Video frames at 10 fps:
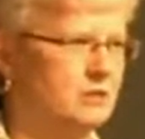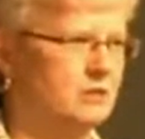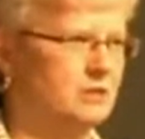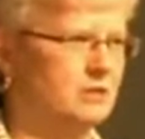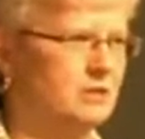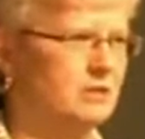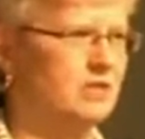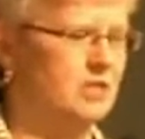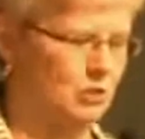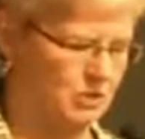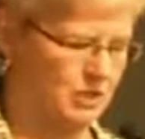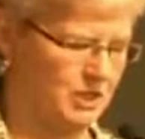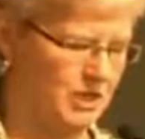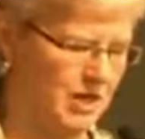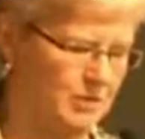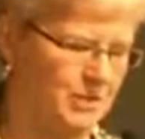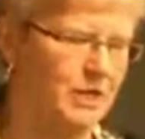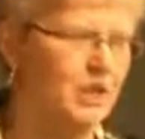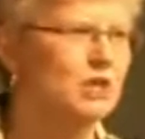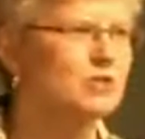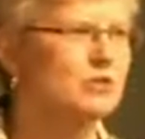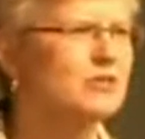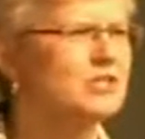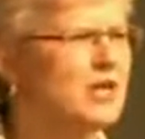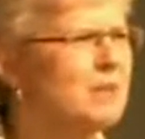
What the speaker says: into the Houston economy. So there's an